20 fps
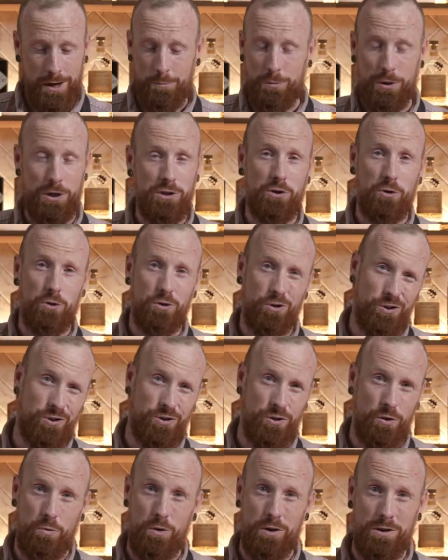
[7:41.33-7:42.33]
but it's
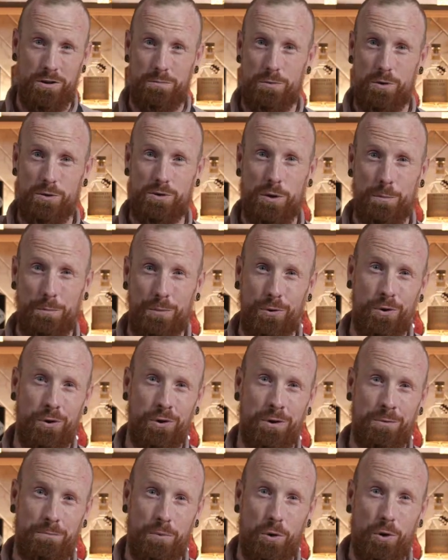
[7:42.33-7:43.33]
also one of the most
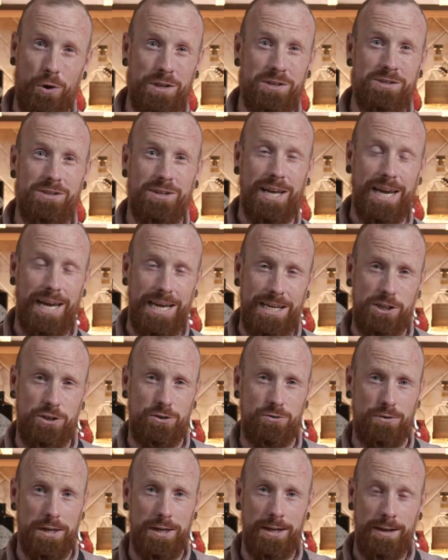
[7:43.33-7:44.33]
important points in
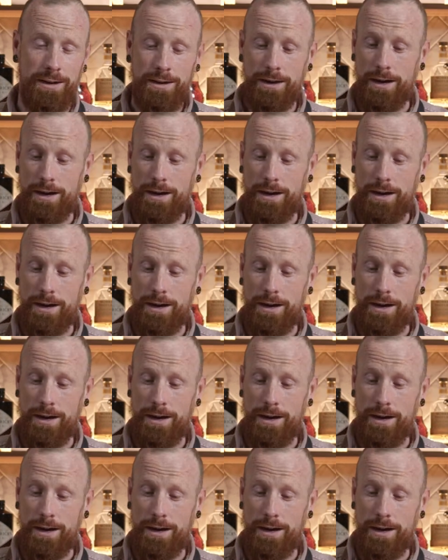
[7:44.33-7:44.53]
history